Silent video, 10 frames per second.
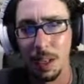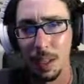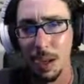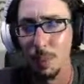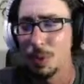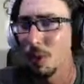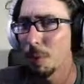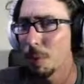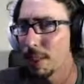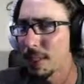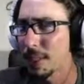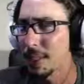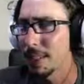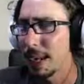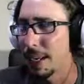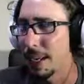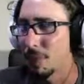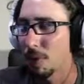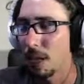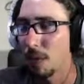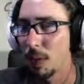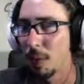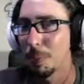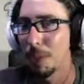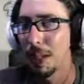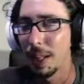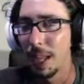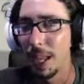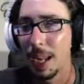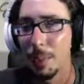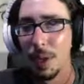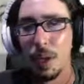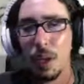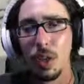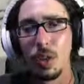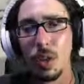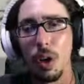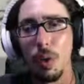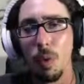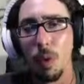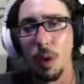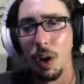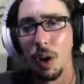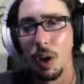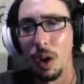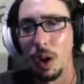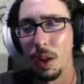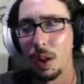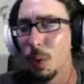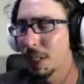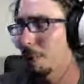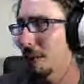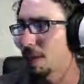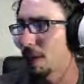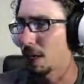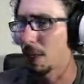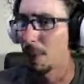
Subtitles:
I was on the press list. I had never gotten around to playing the game, so a new expansion had come out